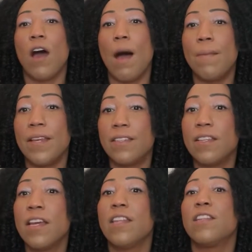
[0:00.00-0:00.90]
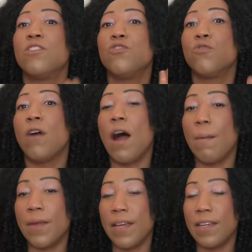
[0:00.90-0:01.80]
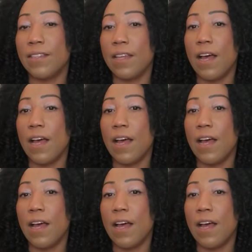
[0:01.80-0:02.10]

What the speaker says: hobbies, new hobbies.